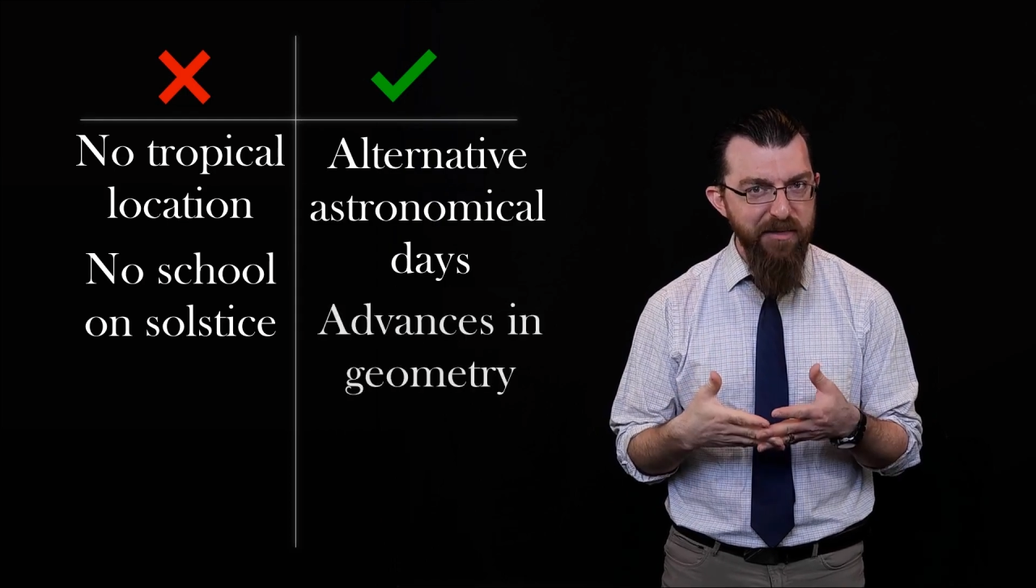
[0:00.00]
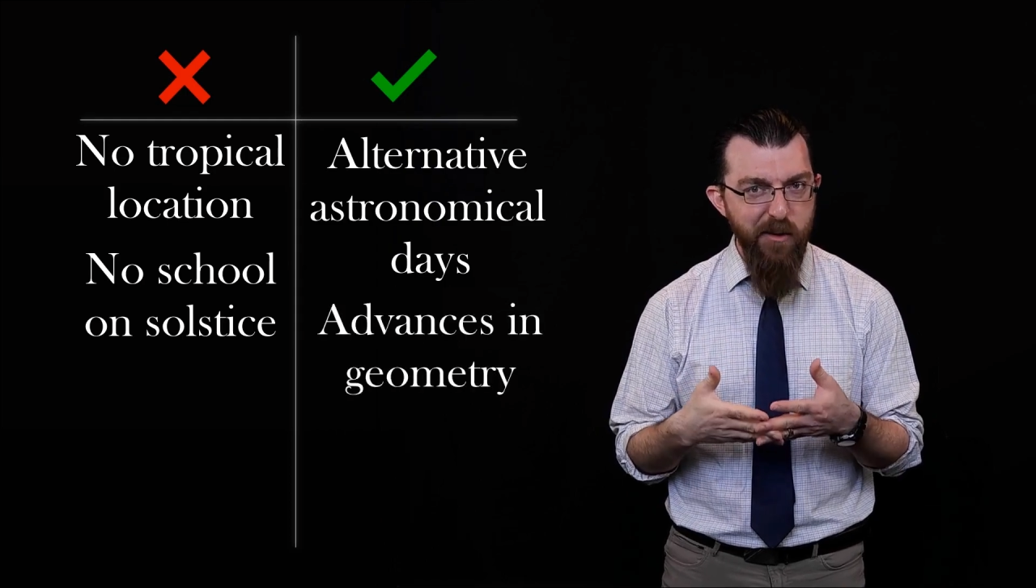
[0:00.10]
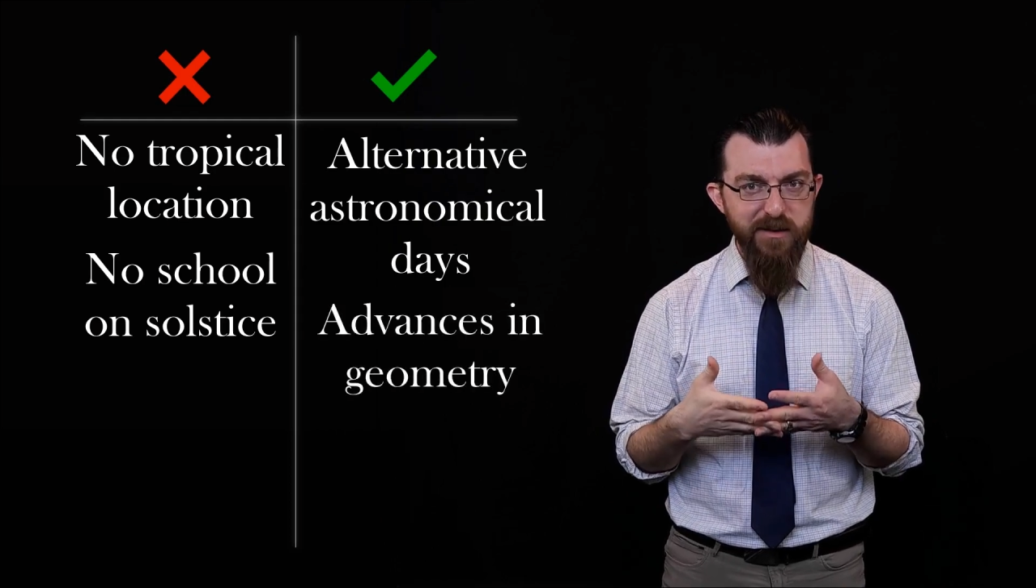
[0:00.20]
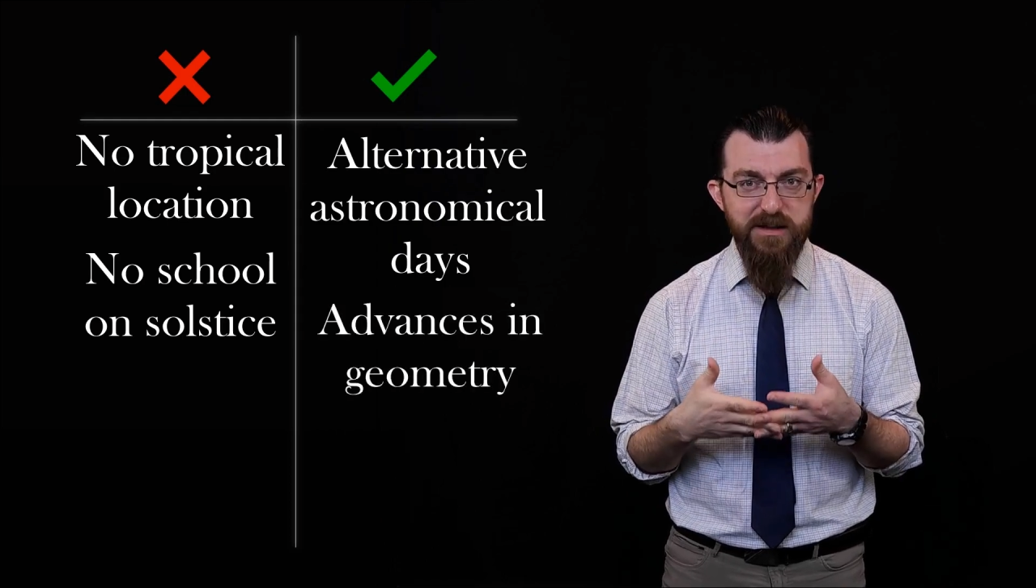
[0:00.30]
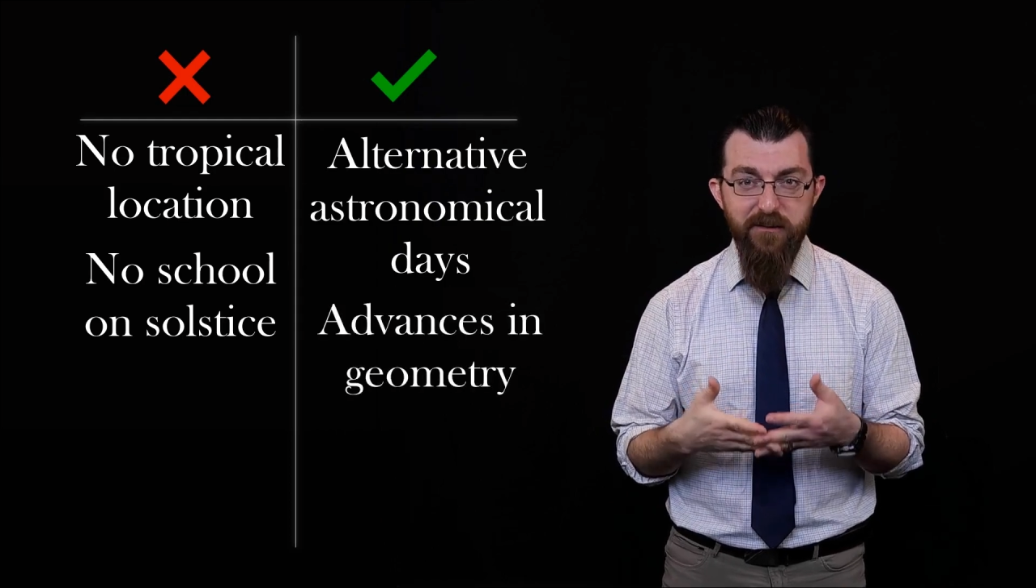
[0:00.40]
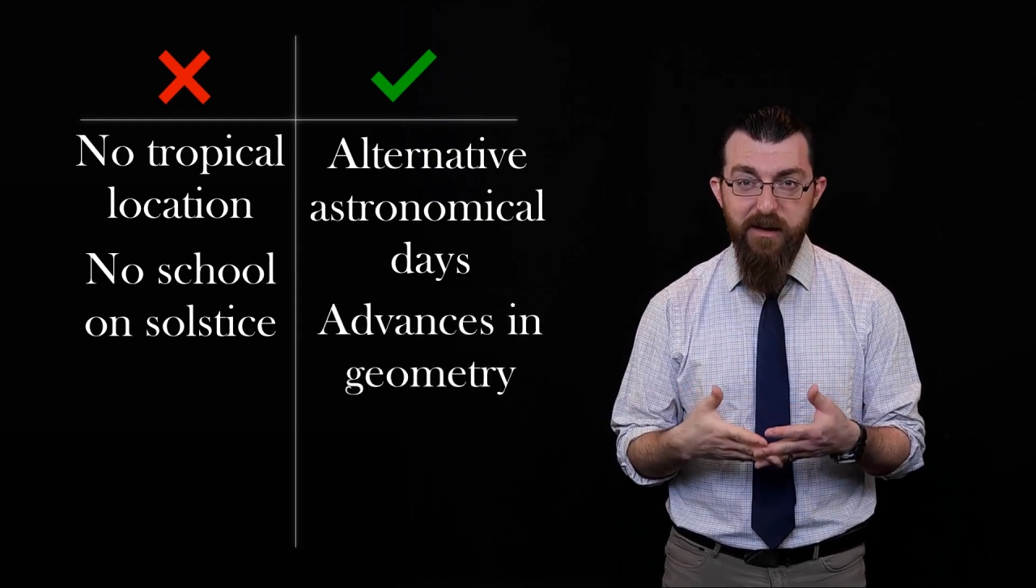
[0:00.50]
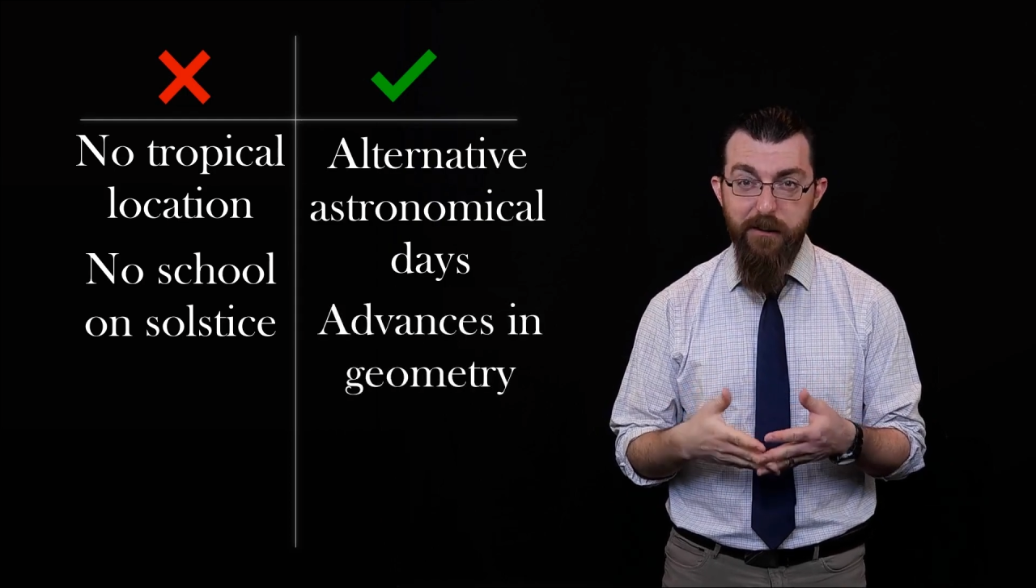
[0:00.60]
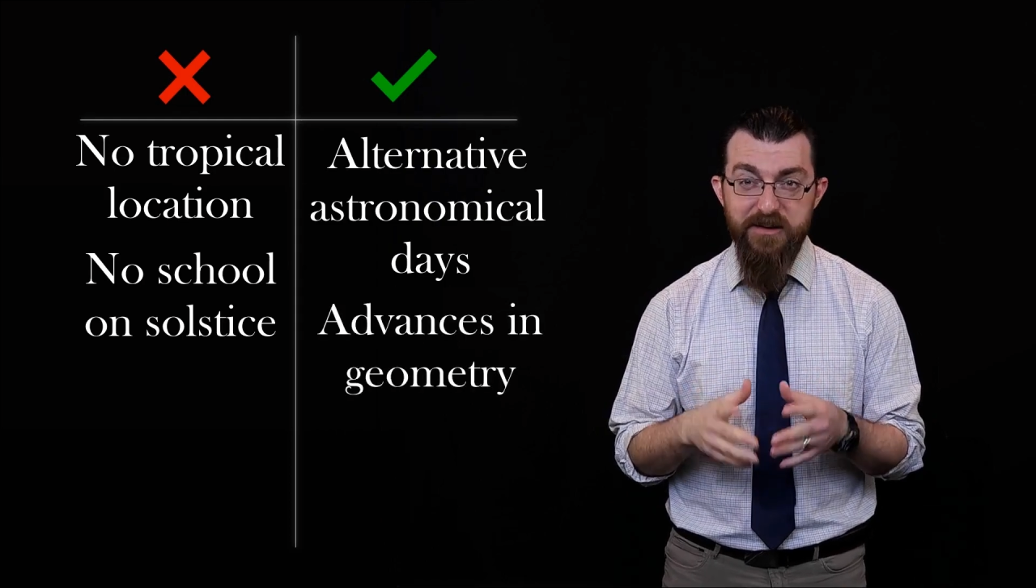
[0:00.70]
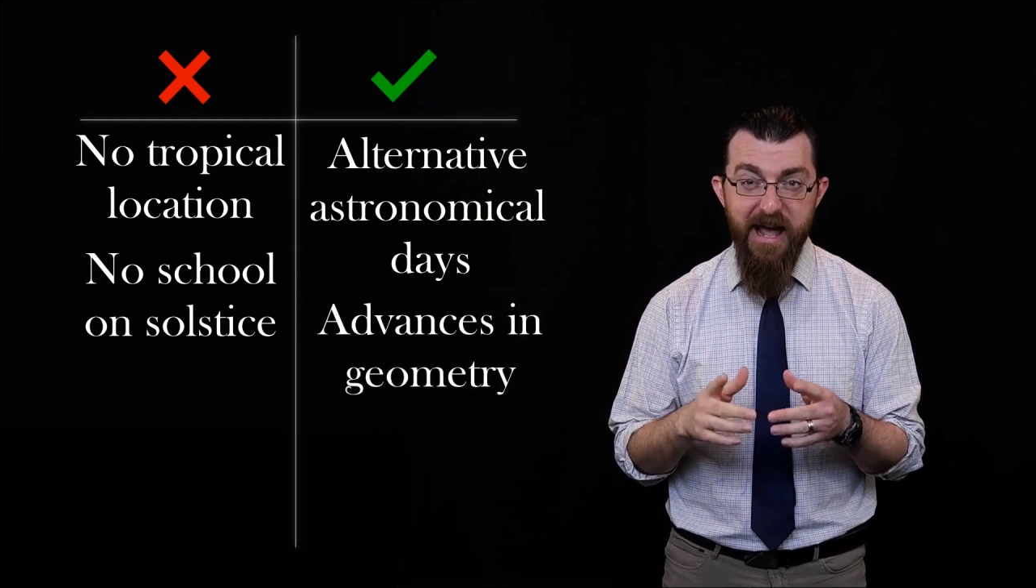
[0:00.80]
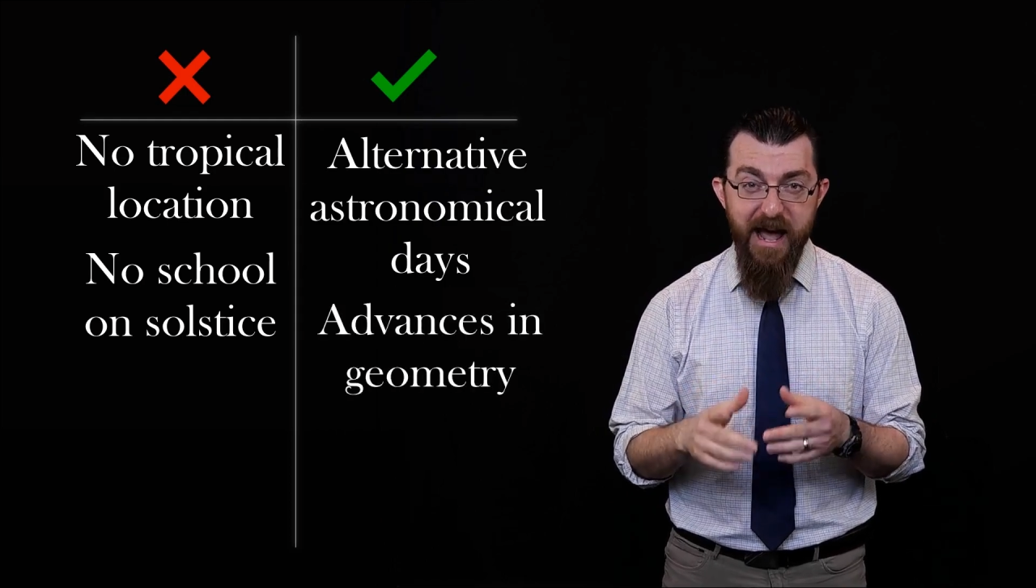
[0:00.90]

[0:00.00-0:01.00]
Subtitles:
that was developed